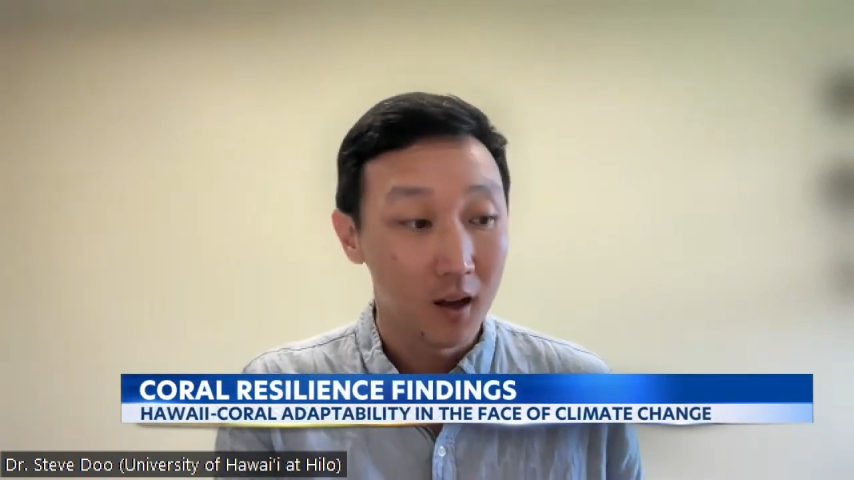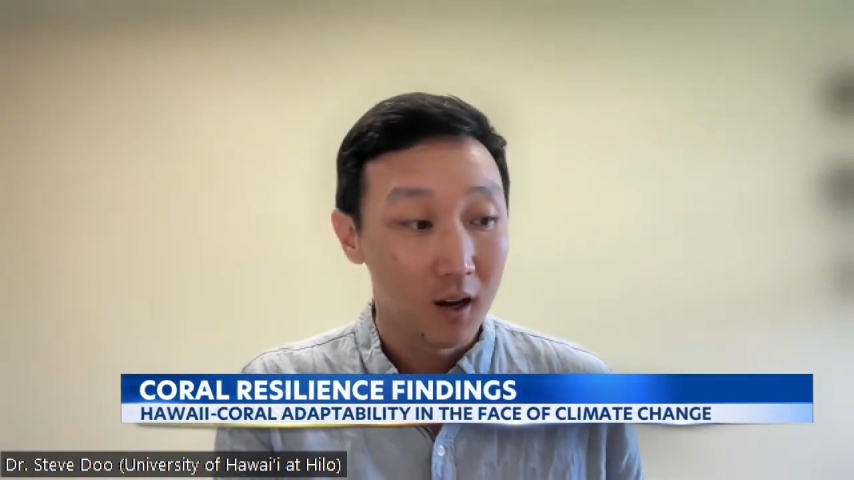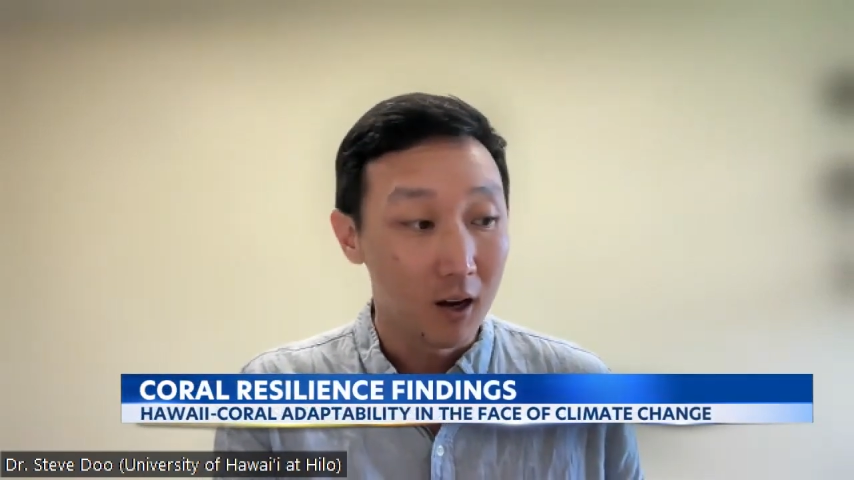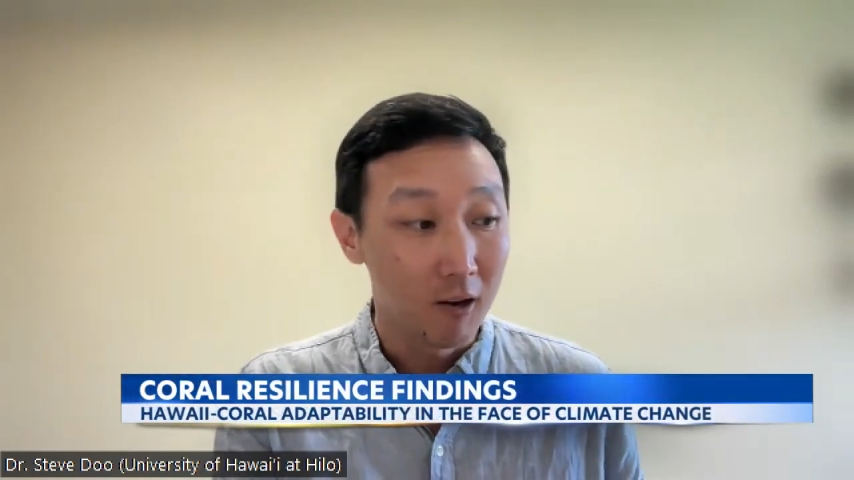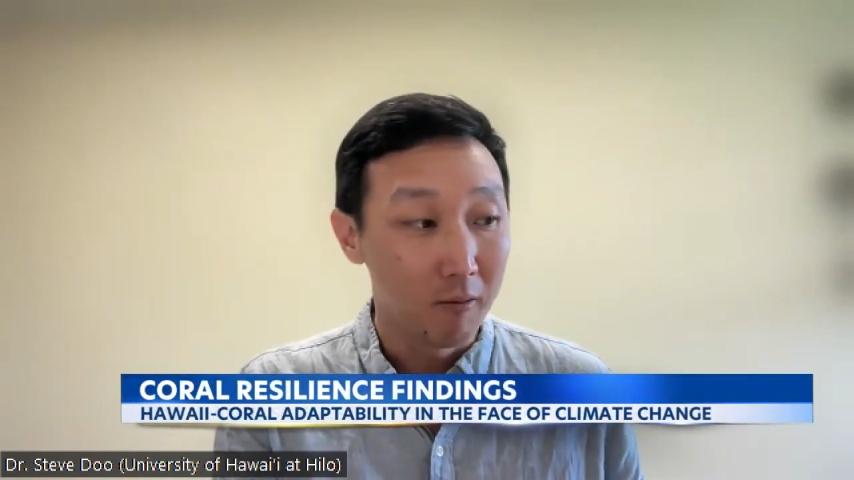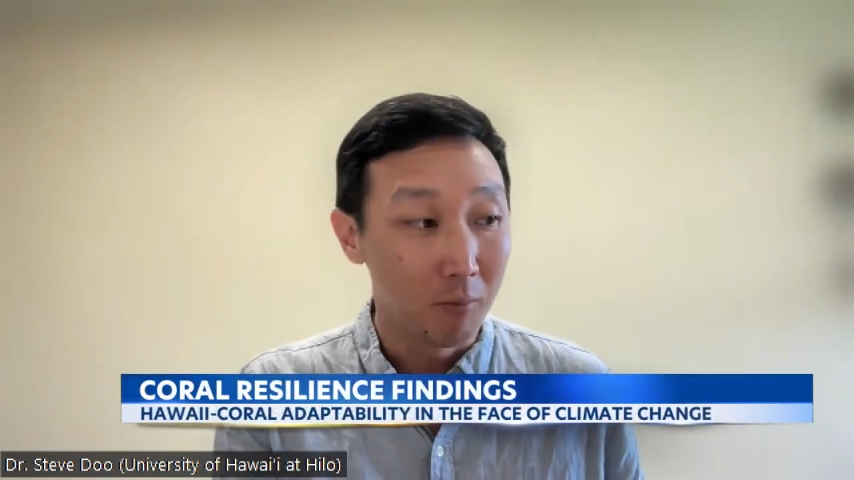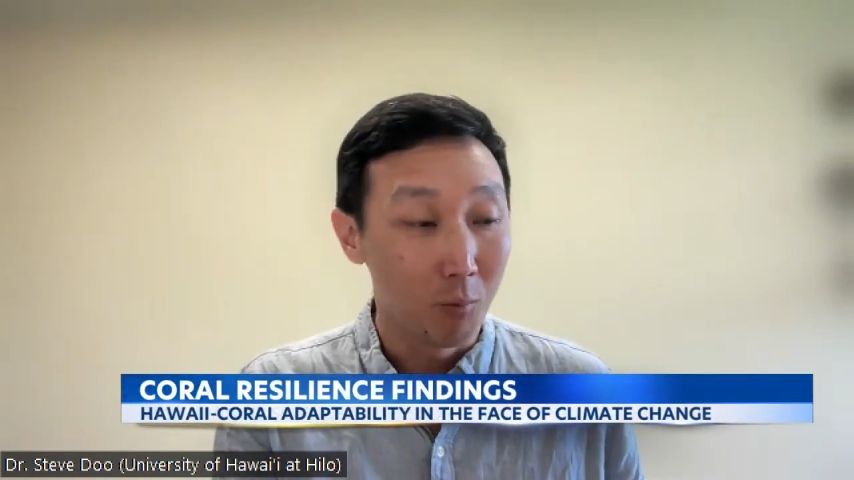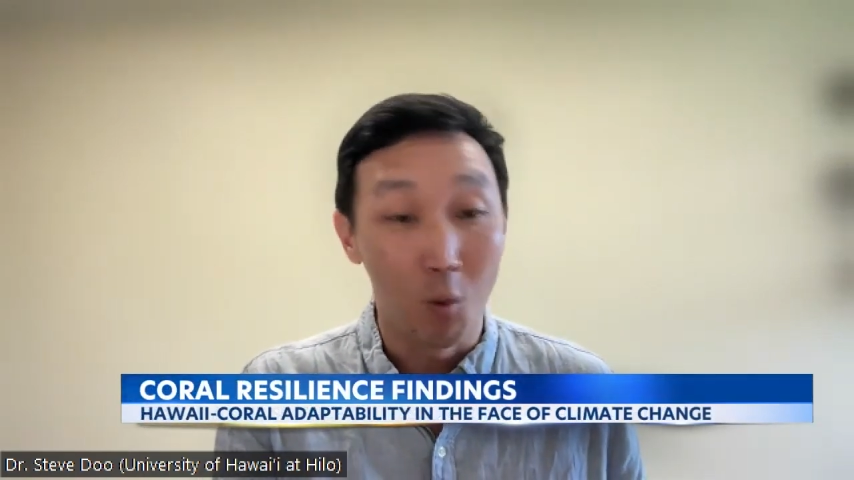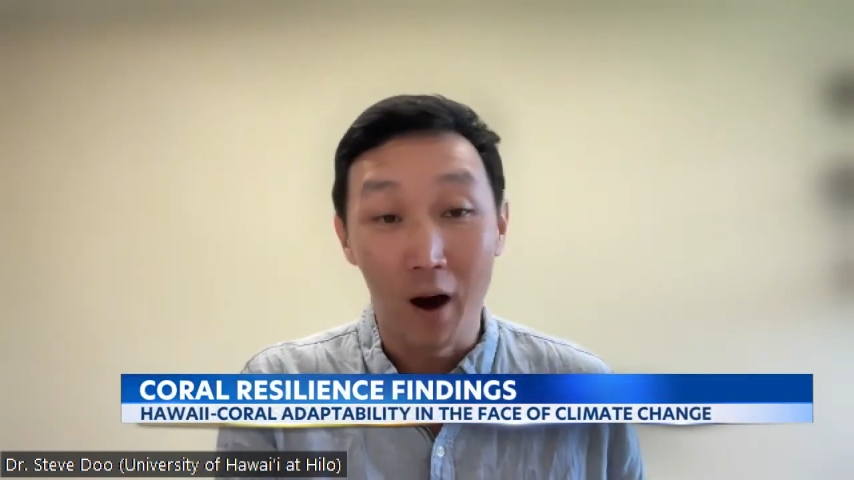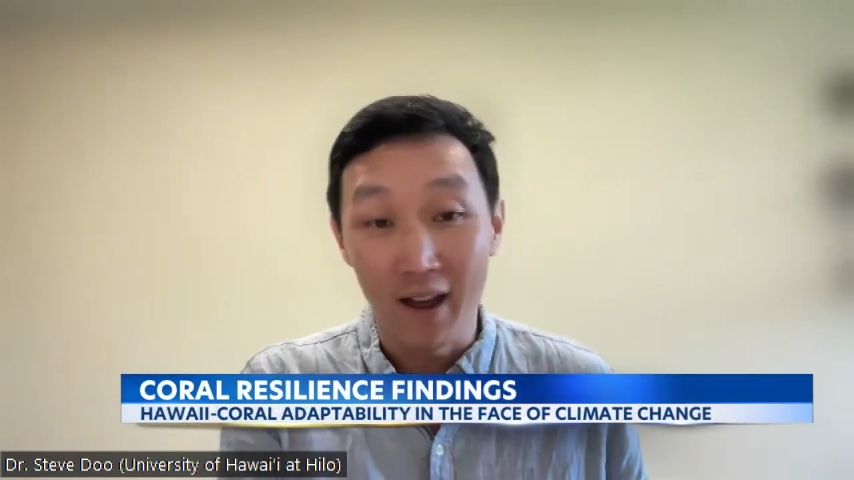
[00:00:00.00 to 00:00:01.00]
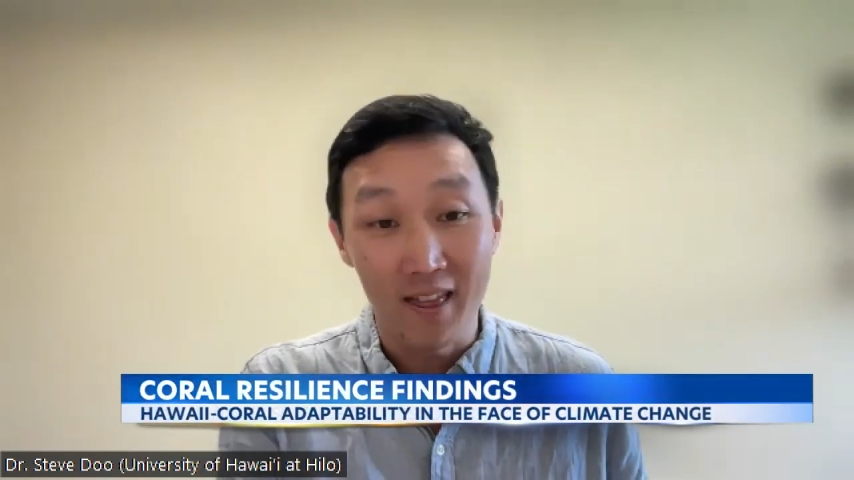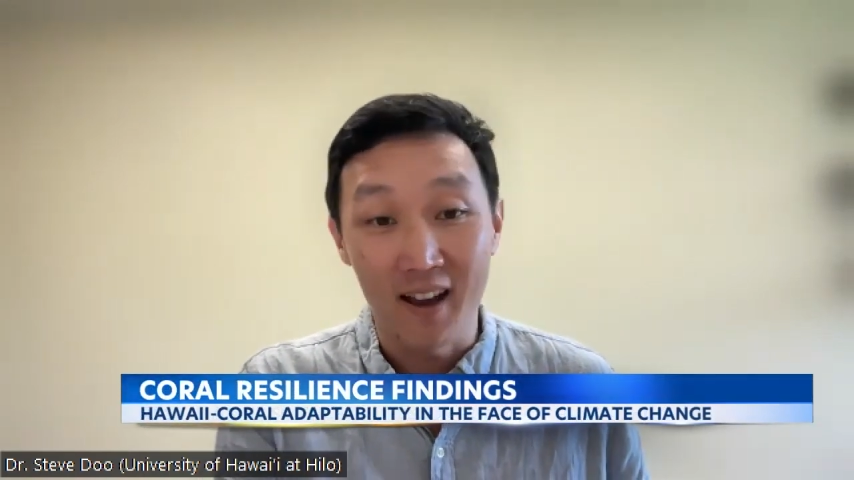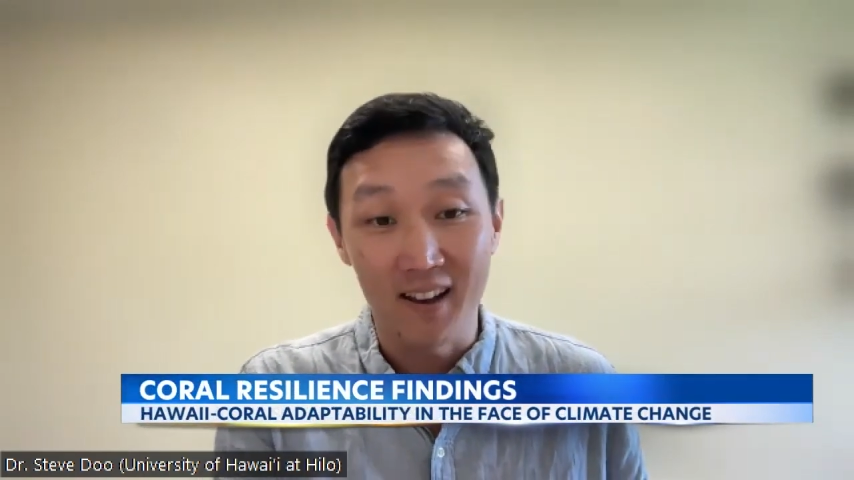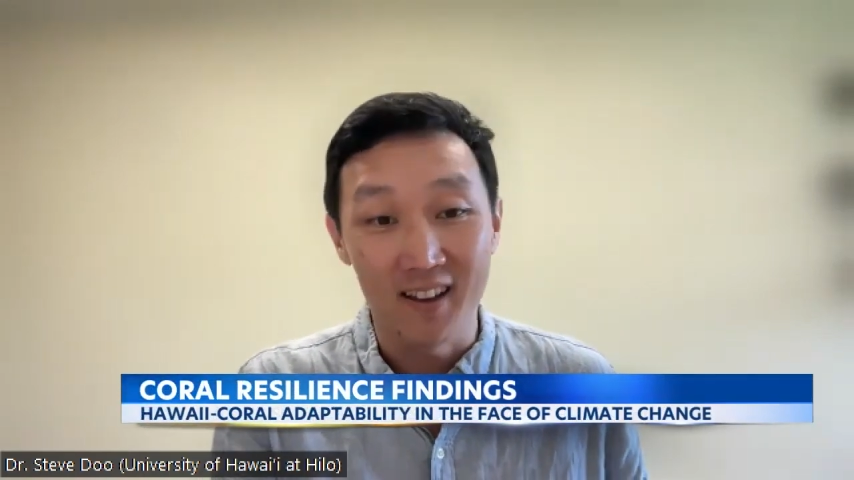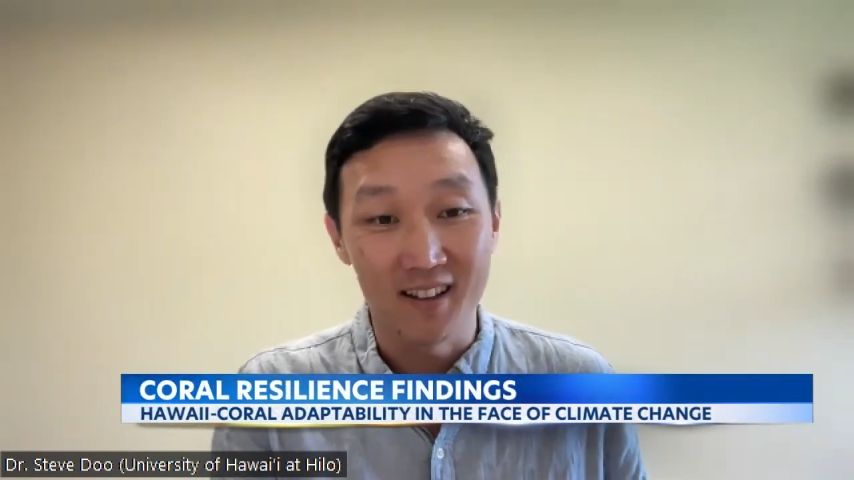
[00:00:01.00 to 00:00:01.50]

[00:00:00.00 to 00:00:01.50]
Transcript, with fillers: Um, why that is,